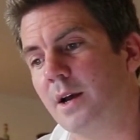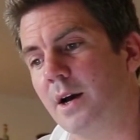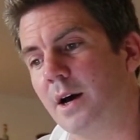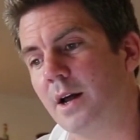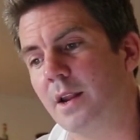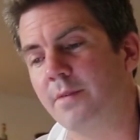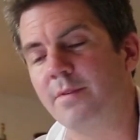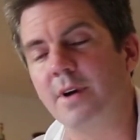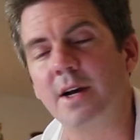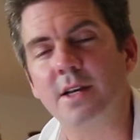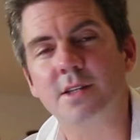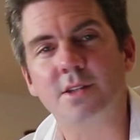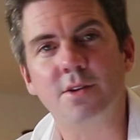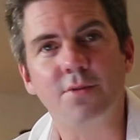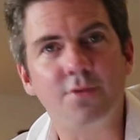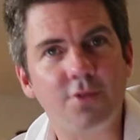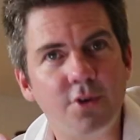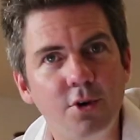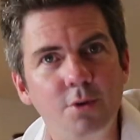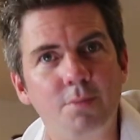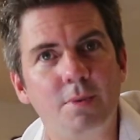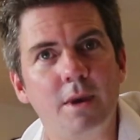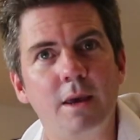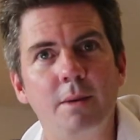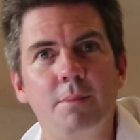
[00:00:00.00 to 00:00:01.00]
And I've asked a
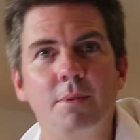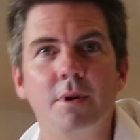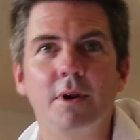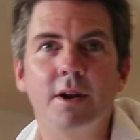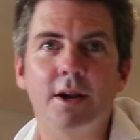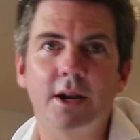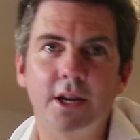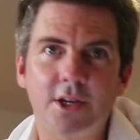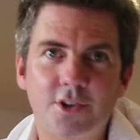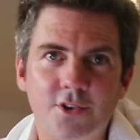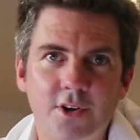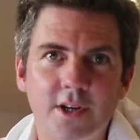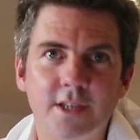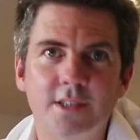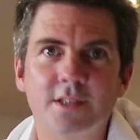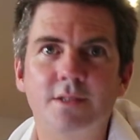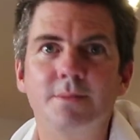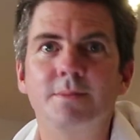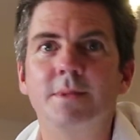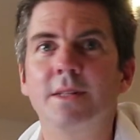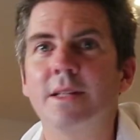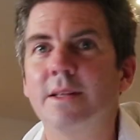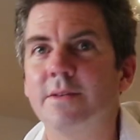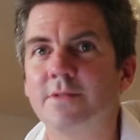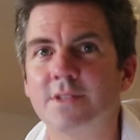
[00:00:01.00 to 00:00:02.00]
few people, and I trust
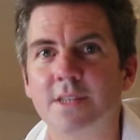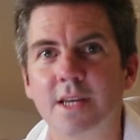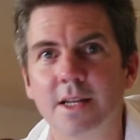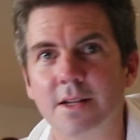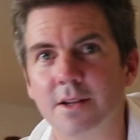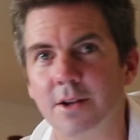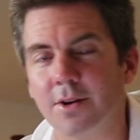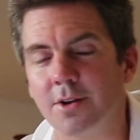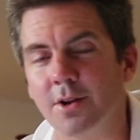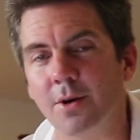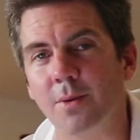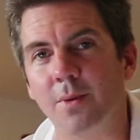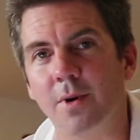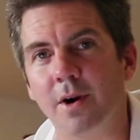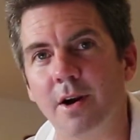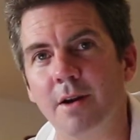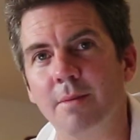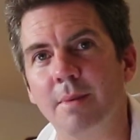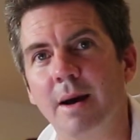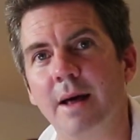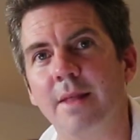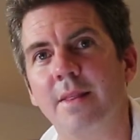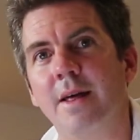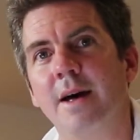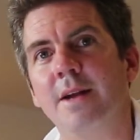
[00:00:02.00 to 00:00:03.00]
them, and they've said, no, don't worry
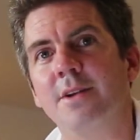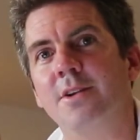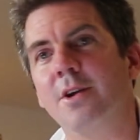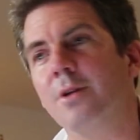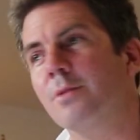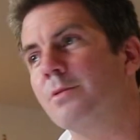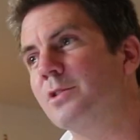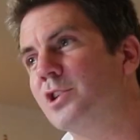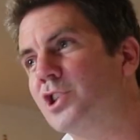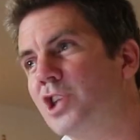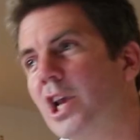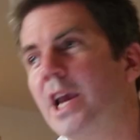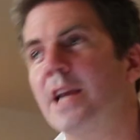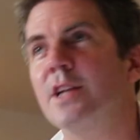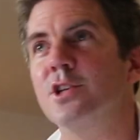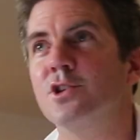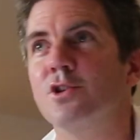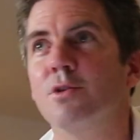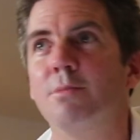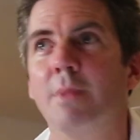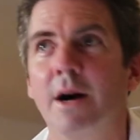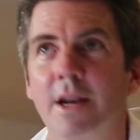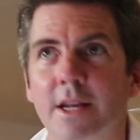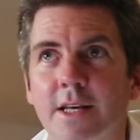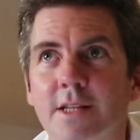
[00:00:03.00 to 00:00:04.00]
about that. Don't change
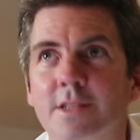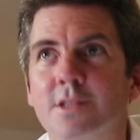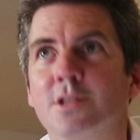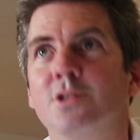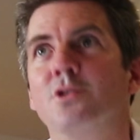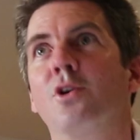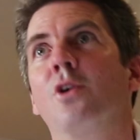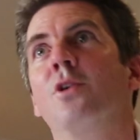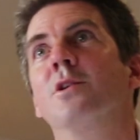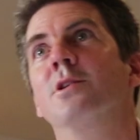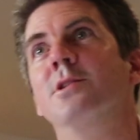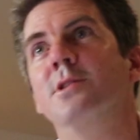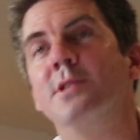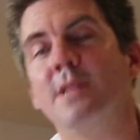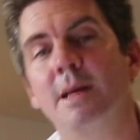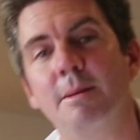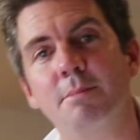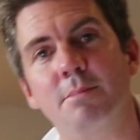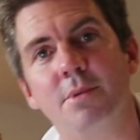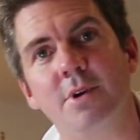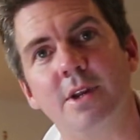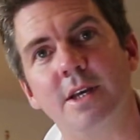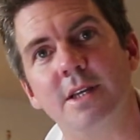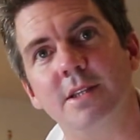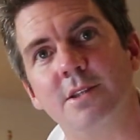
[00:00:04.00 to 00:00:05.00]
your money into dollars, then
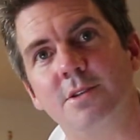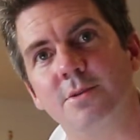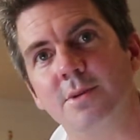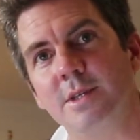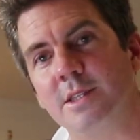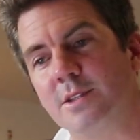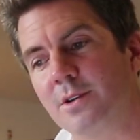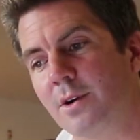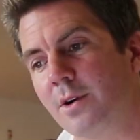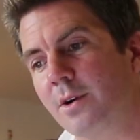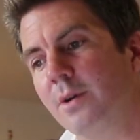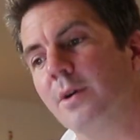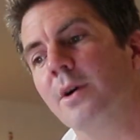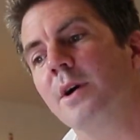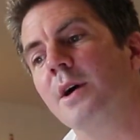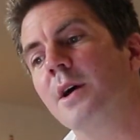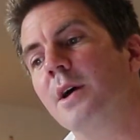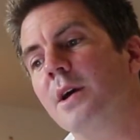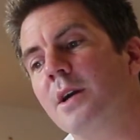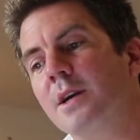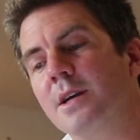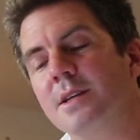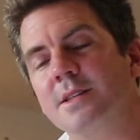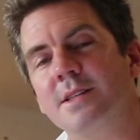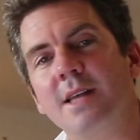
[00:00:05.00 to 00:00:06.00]
put it into eToro,
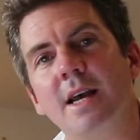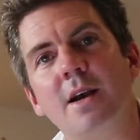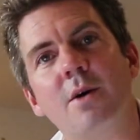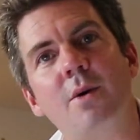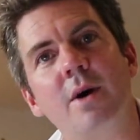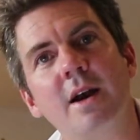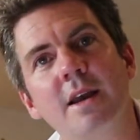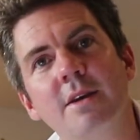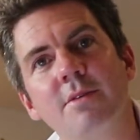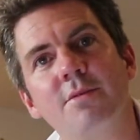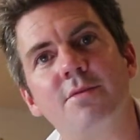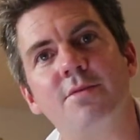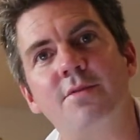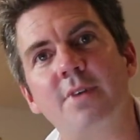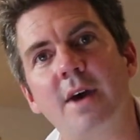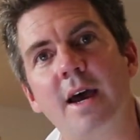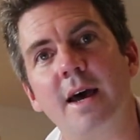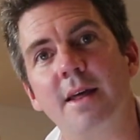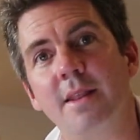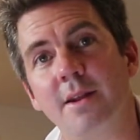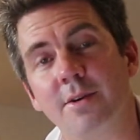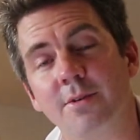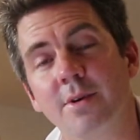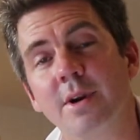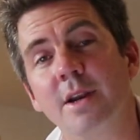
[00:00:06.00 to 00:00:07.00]
because they're quite
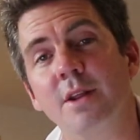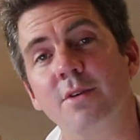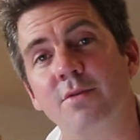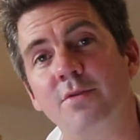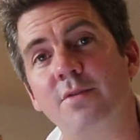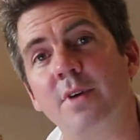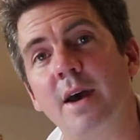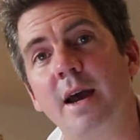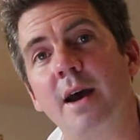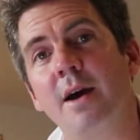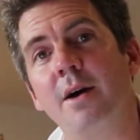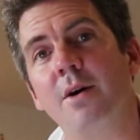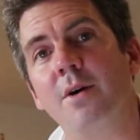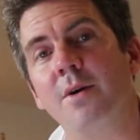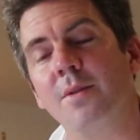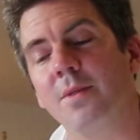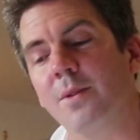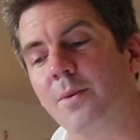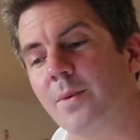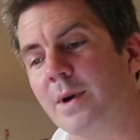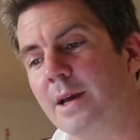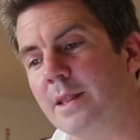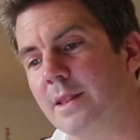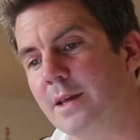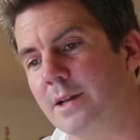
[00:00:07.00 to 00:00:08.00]
fair. They're really fair on the
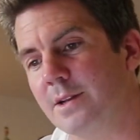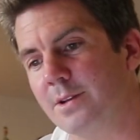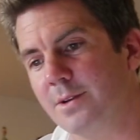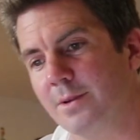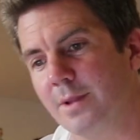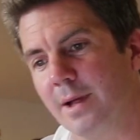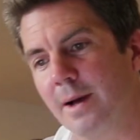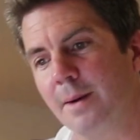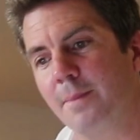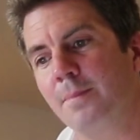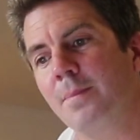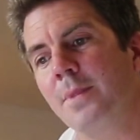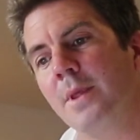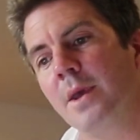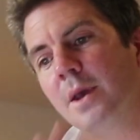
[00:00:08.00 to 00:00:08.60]
way they do that.